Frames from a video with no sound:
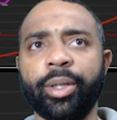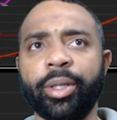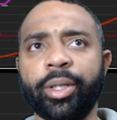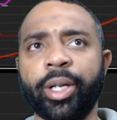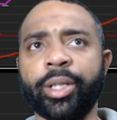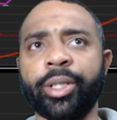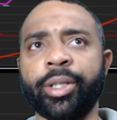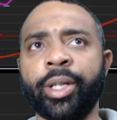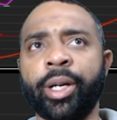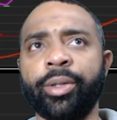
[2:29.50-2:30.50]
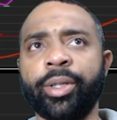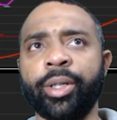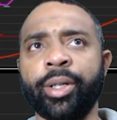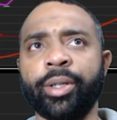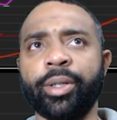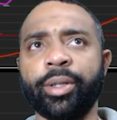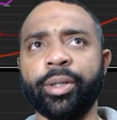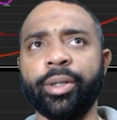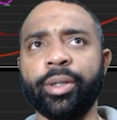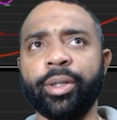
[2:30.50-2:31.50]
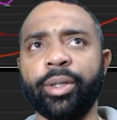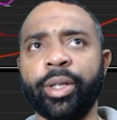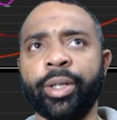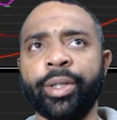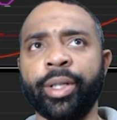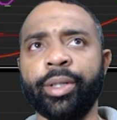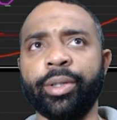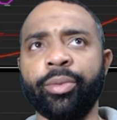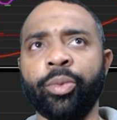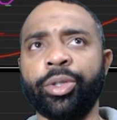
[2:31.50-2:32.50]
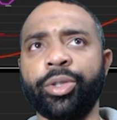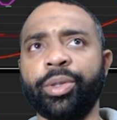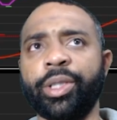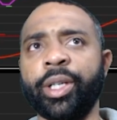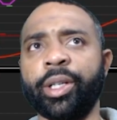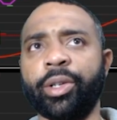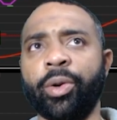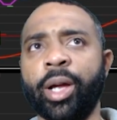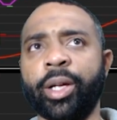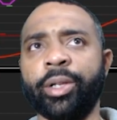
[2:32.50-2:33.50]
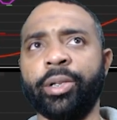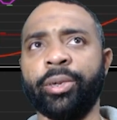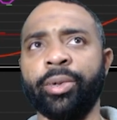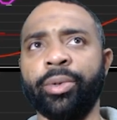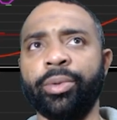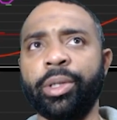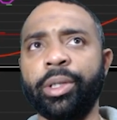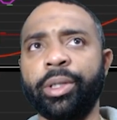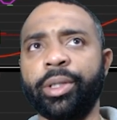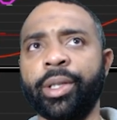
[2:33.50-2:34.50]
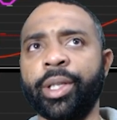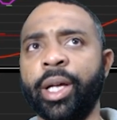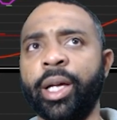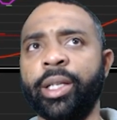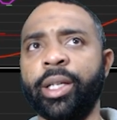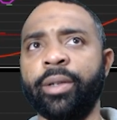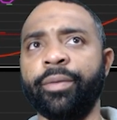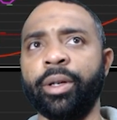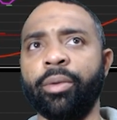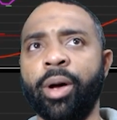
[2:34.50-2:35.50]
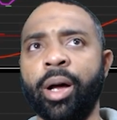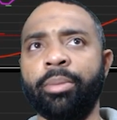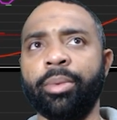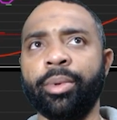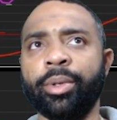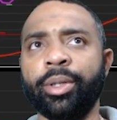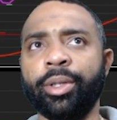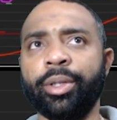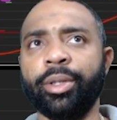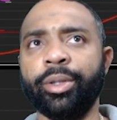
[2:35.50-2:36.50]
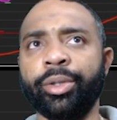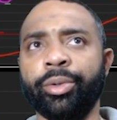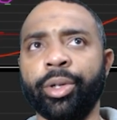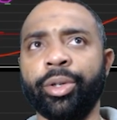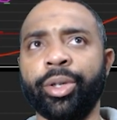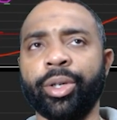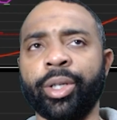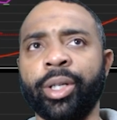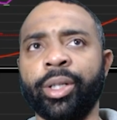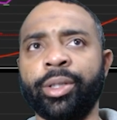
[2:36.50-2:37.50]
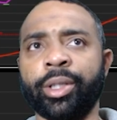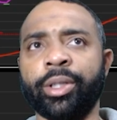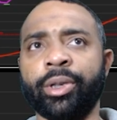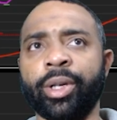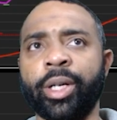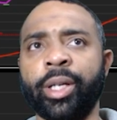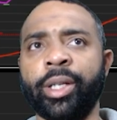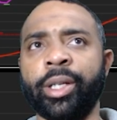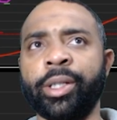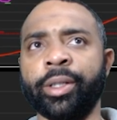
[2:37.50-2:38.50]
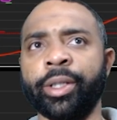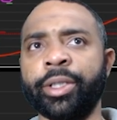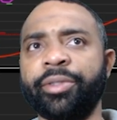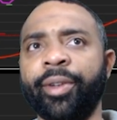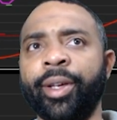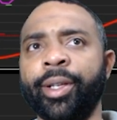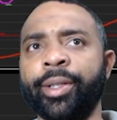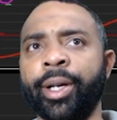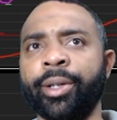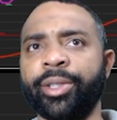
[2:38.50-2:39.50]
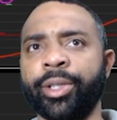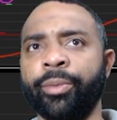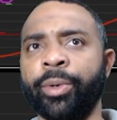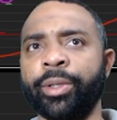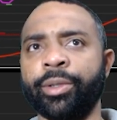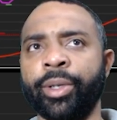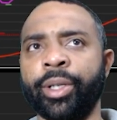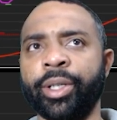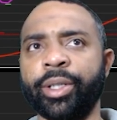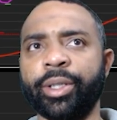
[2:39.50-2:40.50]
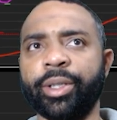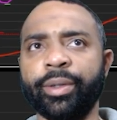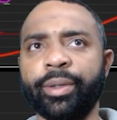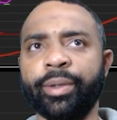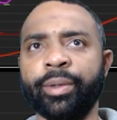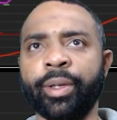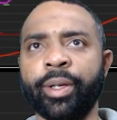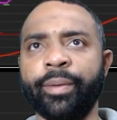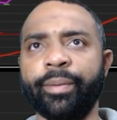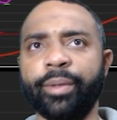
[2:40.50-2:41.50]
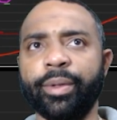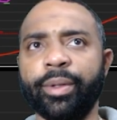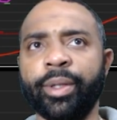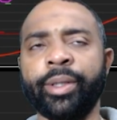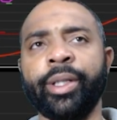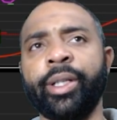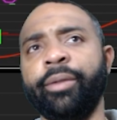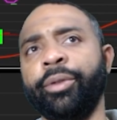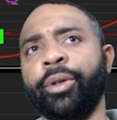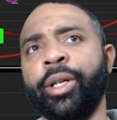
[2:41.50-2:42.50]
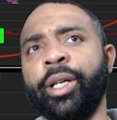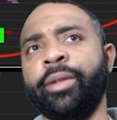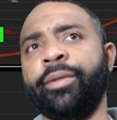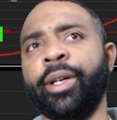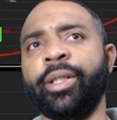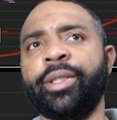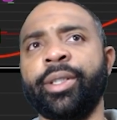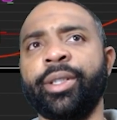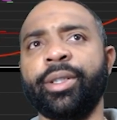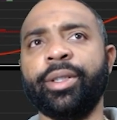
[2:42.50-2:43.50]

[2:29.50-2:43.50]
Catch it down here. And then once you see it cracking through the 9 in VWAP, you're good to go ahead and at least fade it down to the 120. All right? And then if you're getting fancy,